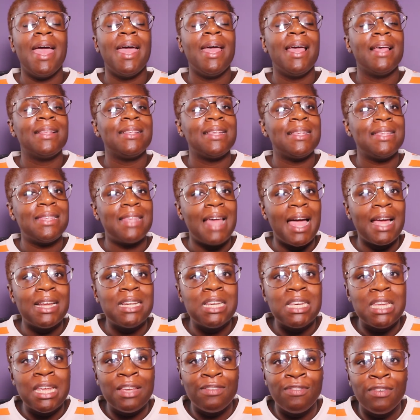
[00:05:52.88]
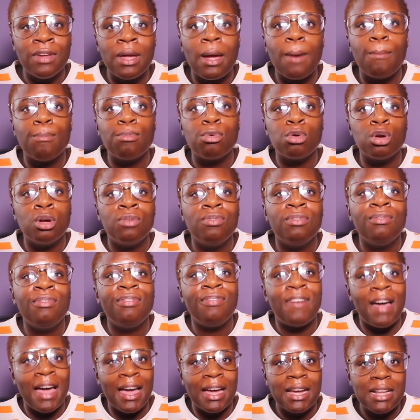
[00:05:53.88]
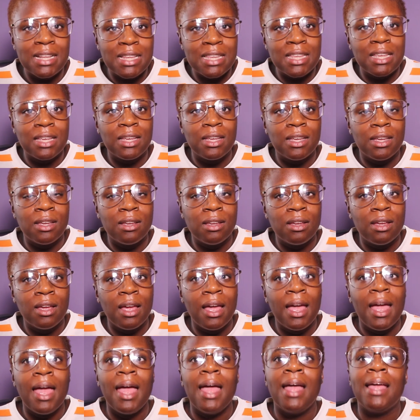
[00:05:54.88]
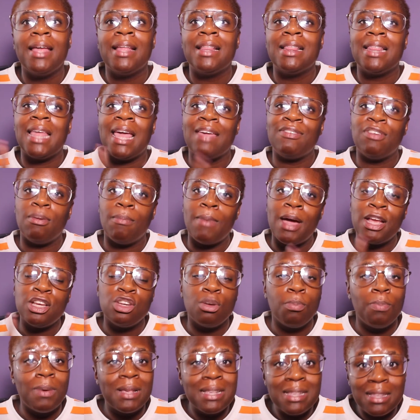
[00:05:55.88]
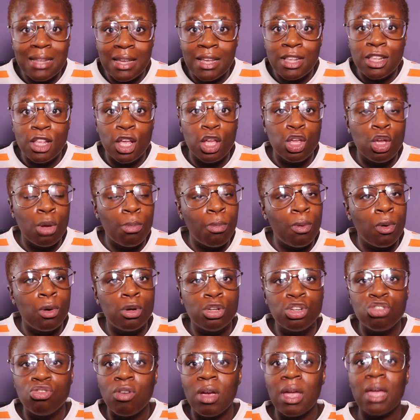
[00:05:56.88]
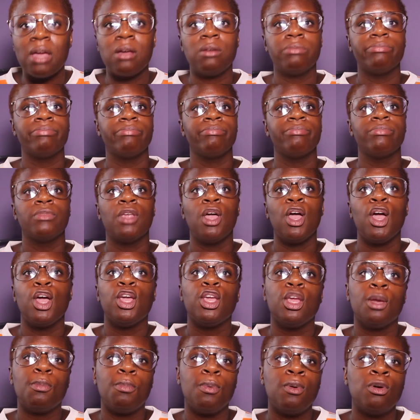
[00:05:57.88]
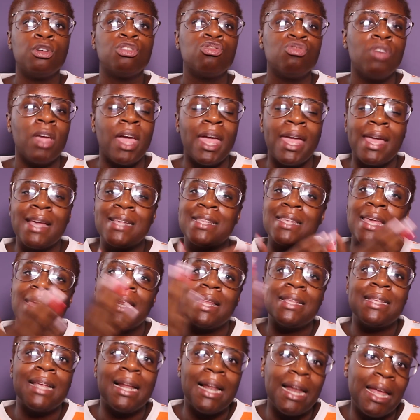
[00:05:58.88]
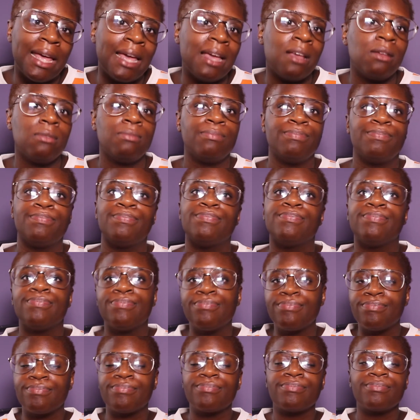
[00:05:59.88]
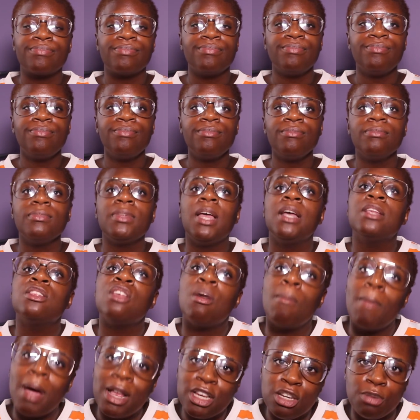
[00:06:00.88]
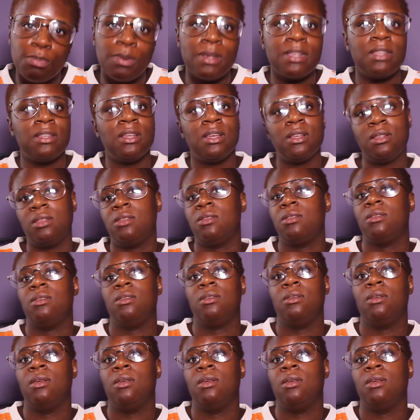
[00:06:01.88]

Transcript: It's a scientific proven fact that if you mind your business, your pores shrink. Your pores shrink and your skin is clear. So mind your business.